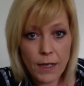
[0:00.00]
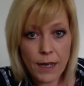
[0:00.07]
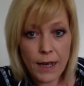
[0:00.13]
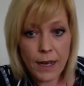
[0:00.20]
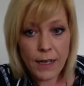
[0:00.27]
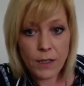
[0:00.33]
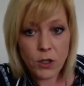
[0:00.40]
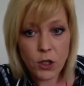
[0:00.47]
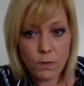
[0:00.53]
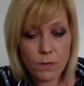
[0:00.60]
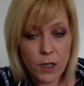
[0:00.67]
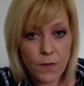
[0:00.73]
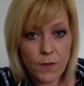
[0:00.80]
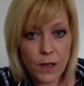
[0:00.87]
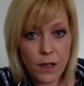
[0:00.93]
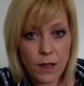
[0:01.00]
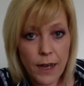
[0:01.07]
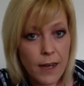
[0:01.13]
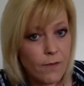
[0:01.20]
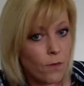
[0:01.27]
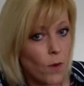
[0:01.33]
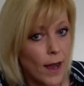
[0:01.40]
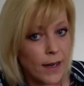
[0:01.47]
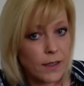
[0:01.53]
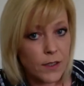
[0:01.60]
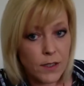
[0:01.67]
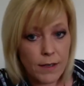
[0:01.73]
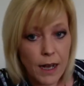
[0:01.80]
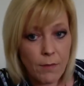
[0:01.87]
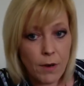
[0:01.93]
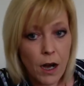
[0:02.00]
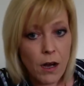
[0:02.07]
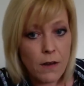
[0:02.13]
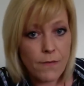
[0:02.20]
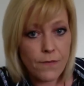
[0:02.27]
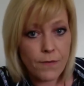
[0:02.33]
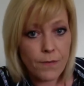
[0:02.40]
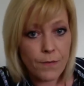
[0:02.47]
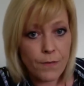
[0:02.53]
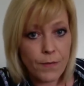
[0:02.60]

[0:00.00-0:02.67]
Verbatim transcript: Yeah, jumped off the cliff. Went. I'm off.